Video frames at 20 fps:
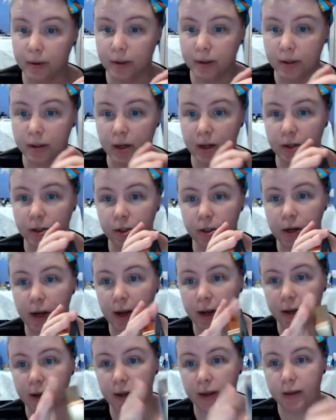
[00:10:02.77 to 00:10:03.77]
this nature
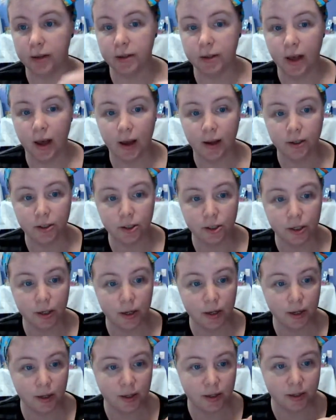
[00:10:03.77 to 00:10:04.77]
deck is that
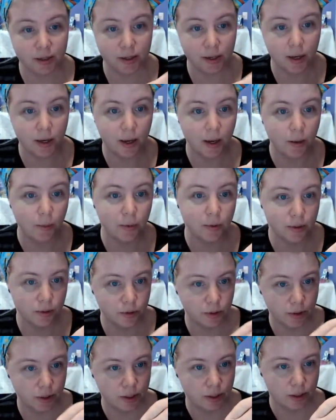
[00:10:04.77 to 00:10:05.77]
she is sticking with the
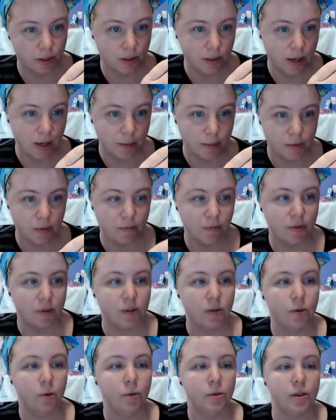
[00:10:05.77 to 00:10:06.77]
traditional names of the
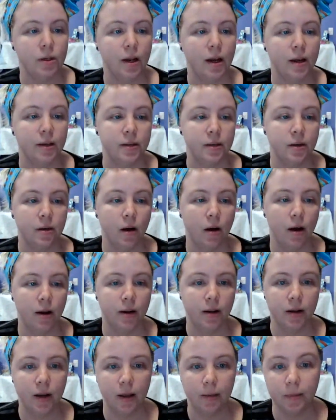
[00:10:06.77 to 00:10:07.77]
suits and hasn't gone
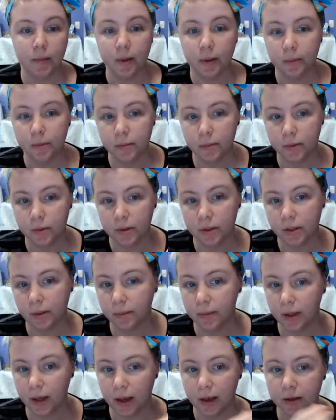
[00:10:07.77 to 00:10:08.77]
and named them
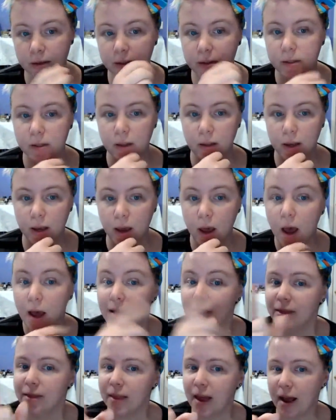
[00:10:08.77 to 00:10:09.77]
something else silly.
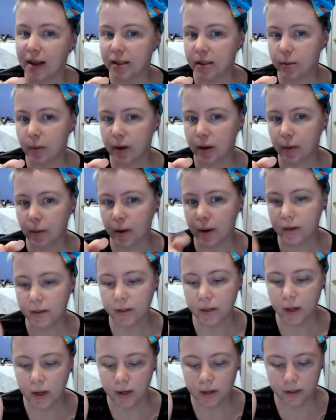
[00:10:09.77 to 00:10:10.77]
That's what it
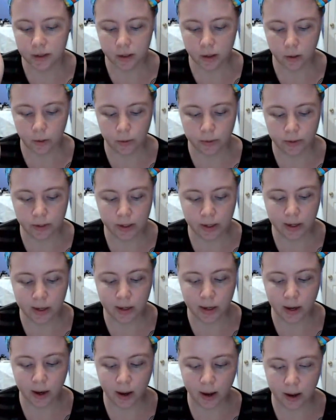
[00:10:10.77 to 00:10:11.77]
was. So
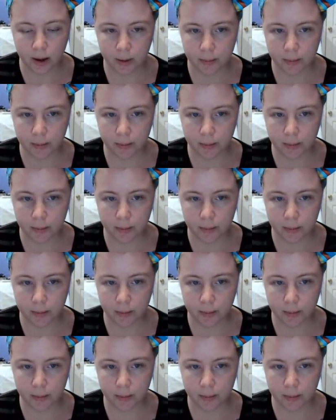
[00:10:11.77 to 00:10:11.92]
the